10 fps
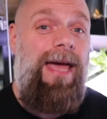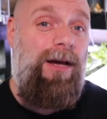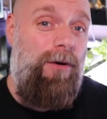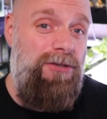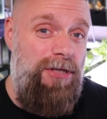It
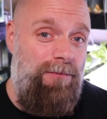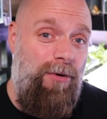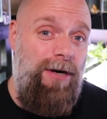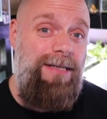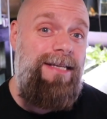goes into
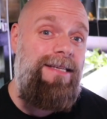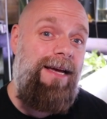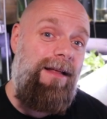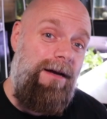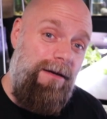more
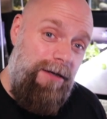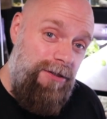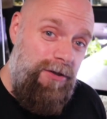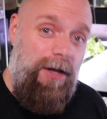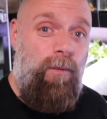detail
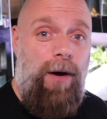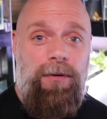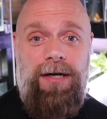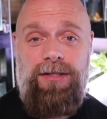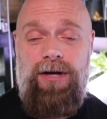concerning what we're
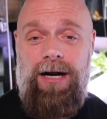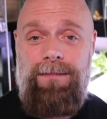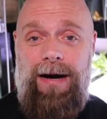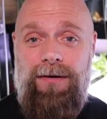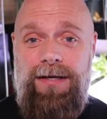going to talk
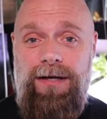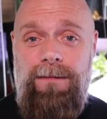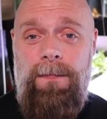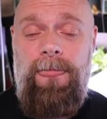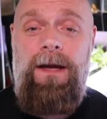about here.